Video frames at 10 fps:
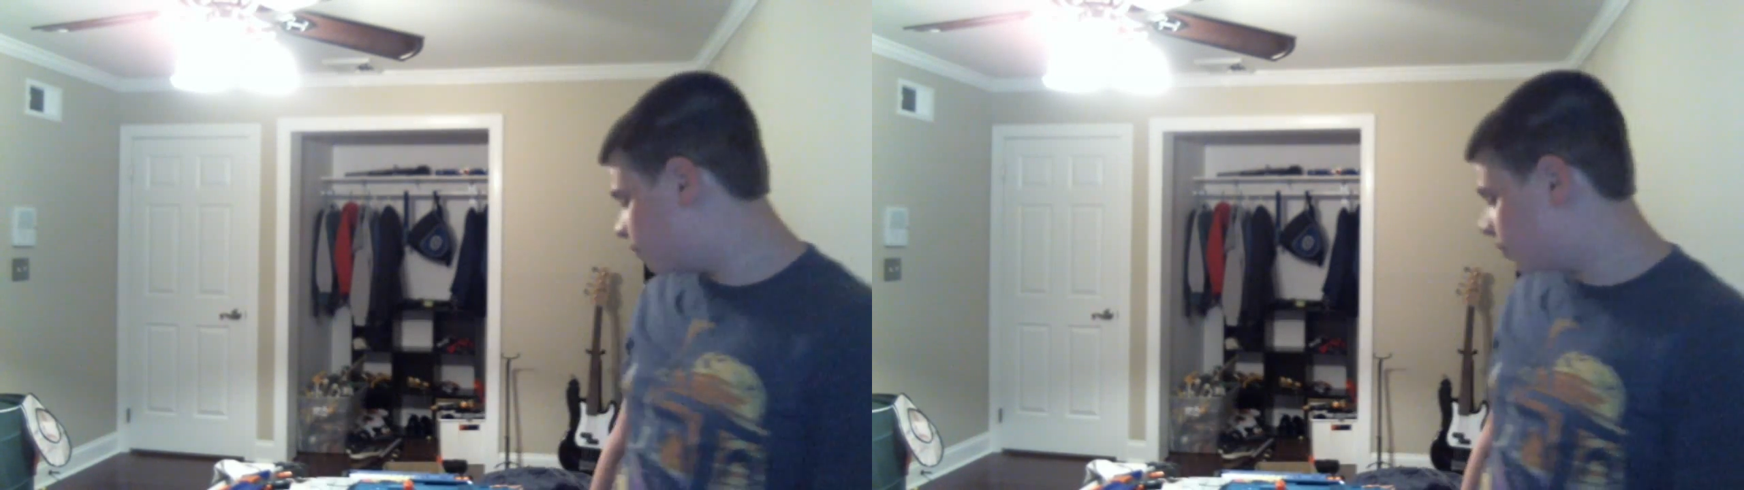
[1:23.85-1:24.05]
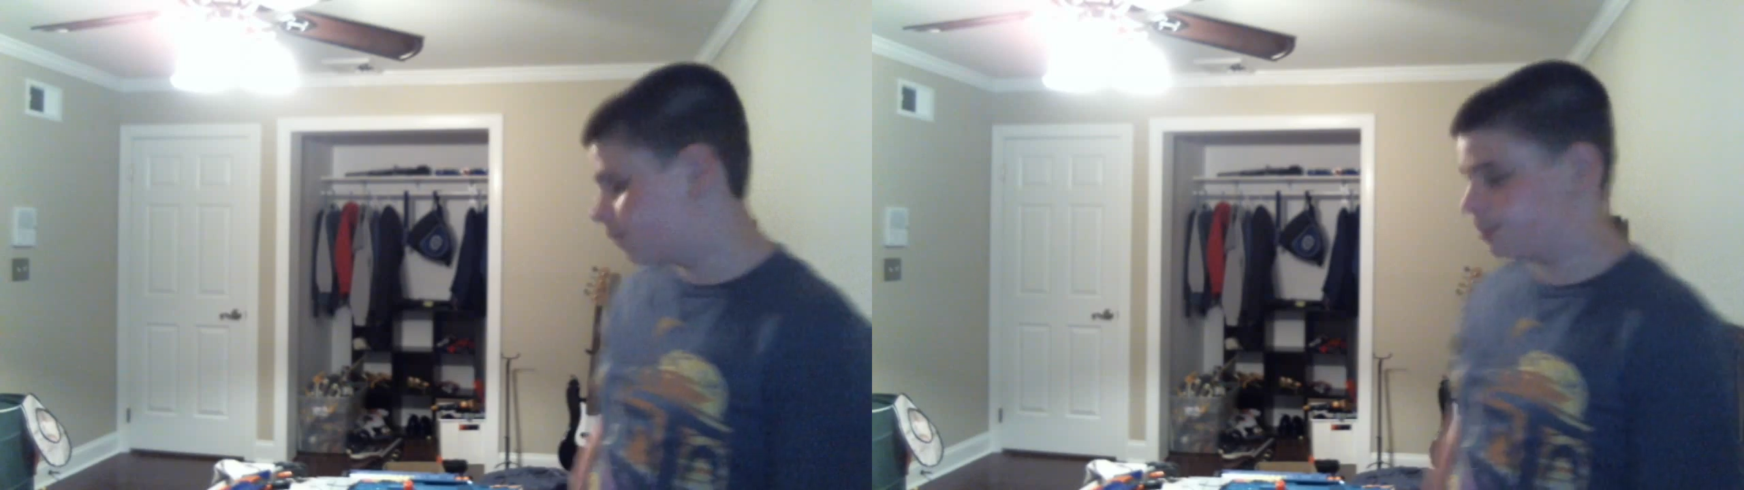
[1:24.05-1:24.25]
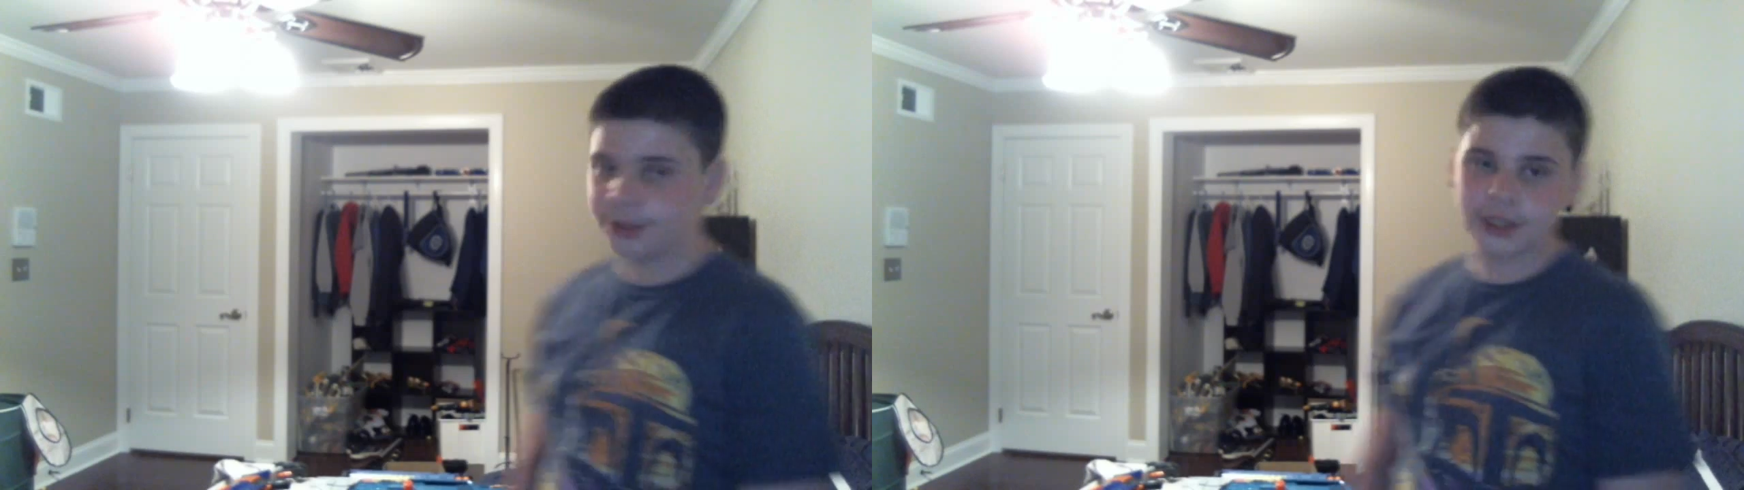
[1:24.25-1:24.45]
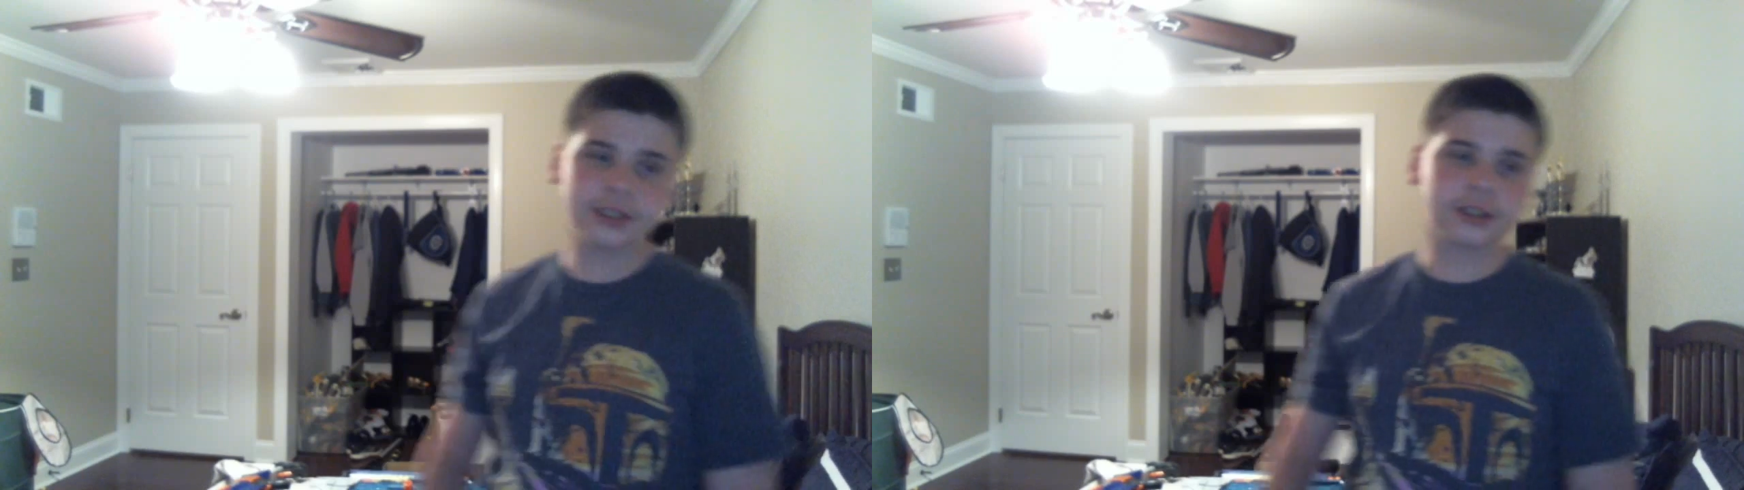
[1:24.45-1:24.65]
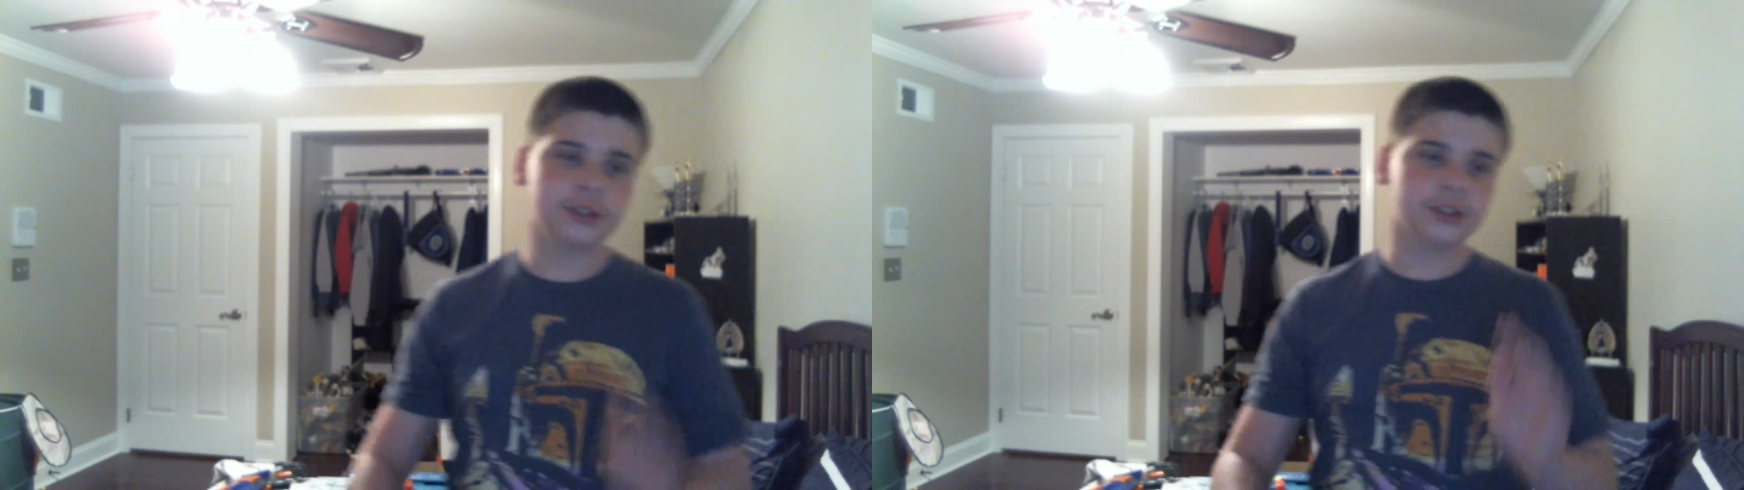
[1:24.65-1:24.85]
I'm
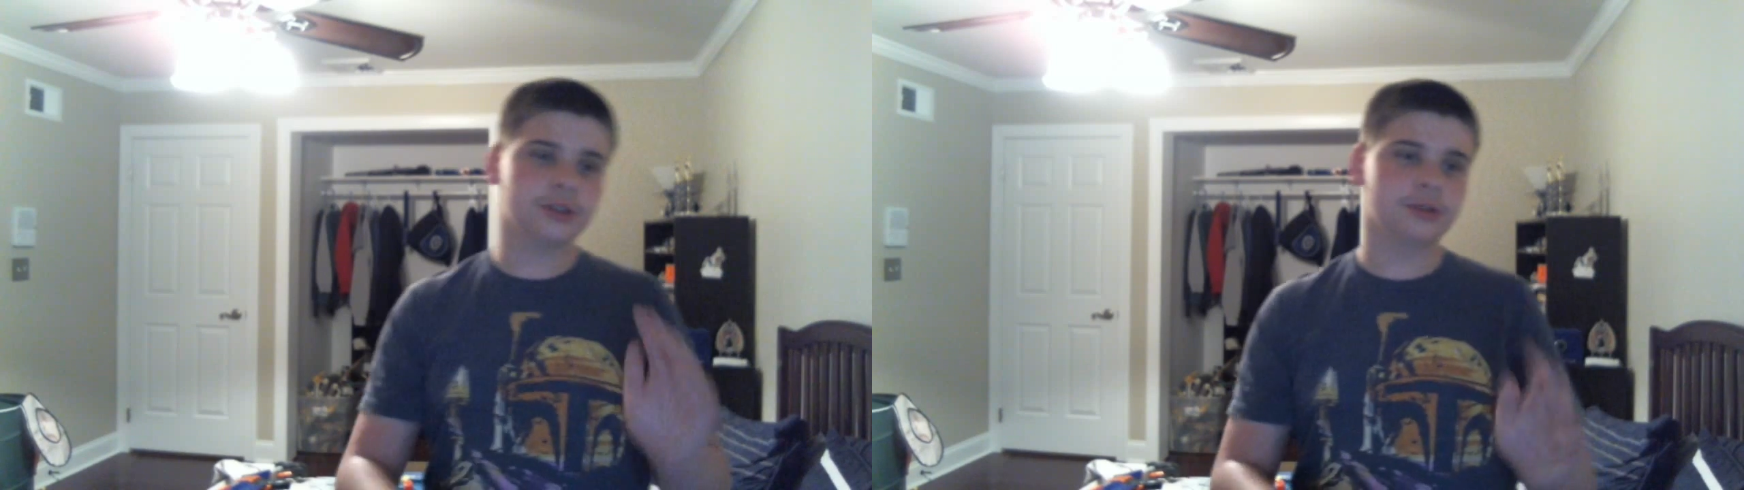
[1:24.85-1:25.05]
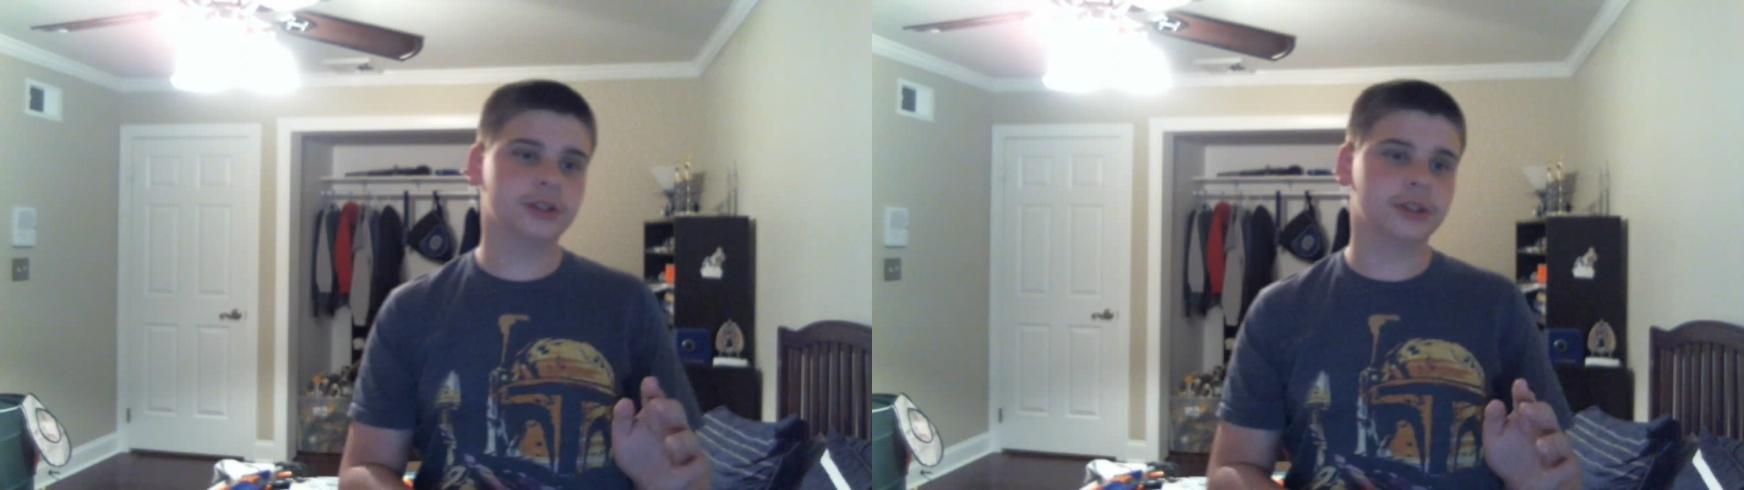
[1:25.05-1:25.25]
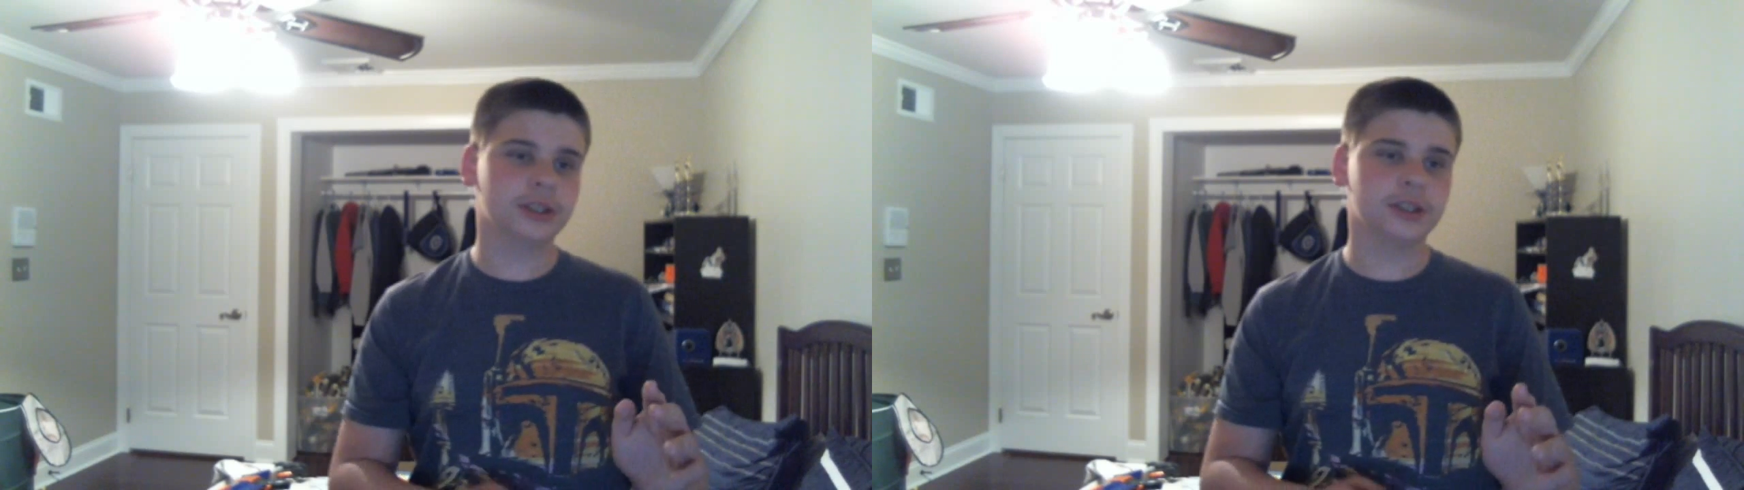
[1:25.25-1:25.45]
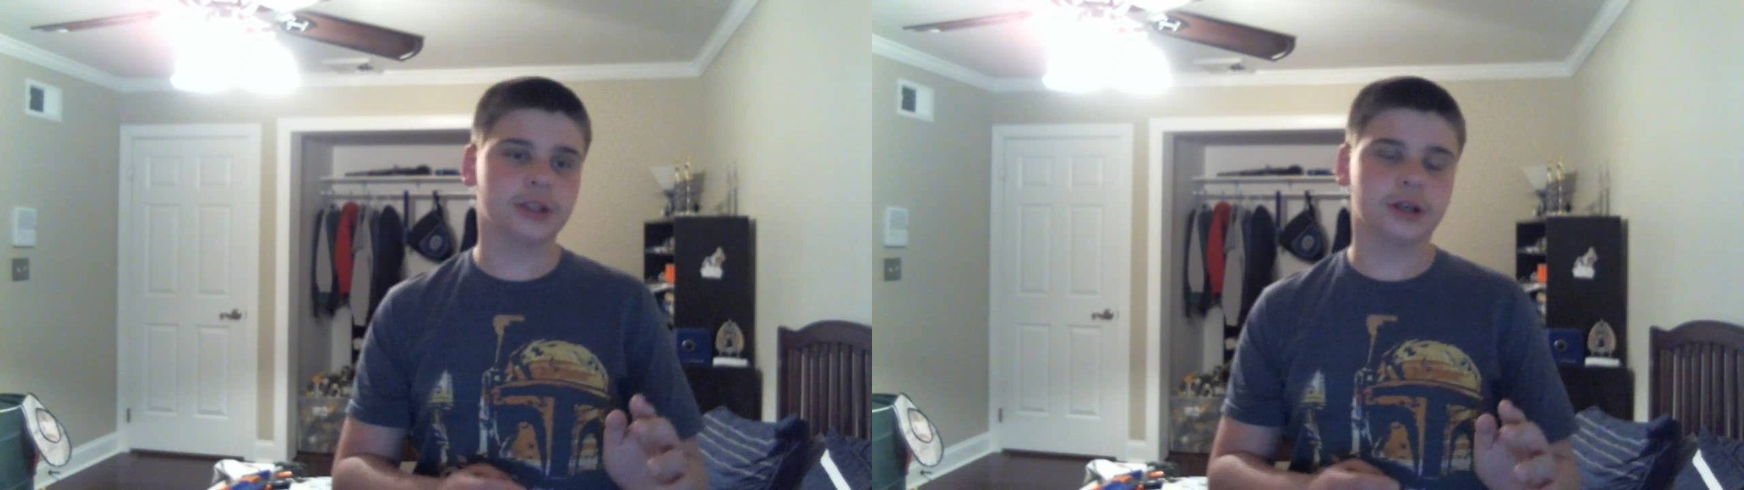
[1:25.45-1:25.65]
basically choosing these